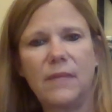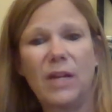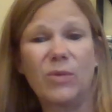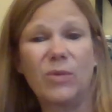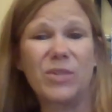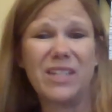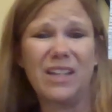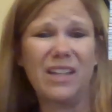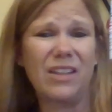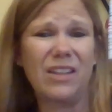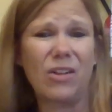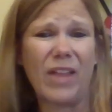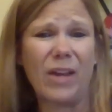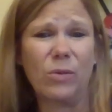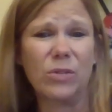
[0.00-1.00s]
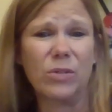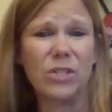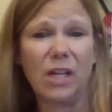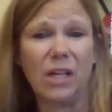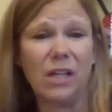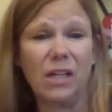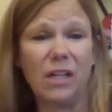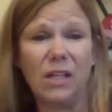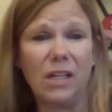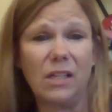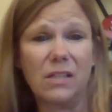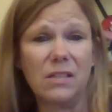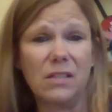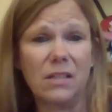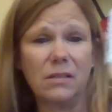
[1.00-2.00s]
It was sitting there languishing and it
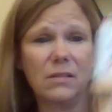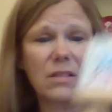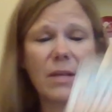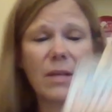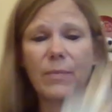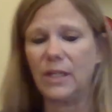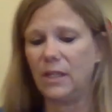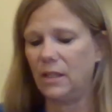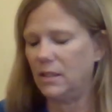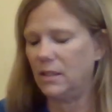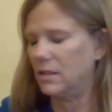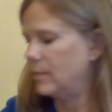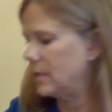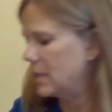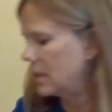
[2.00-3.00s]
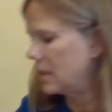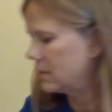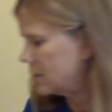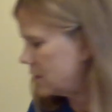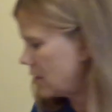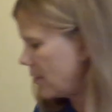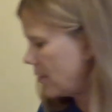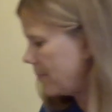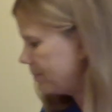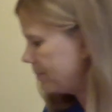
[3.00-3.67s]
needed to, something needed to be done. So.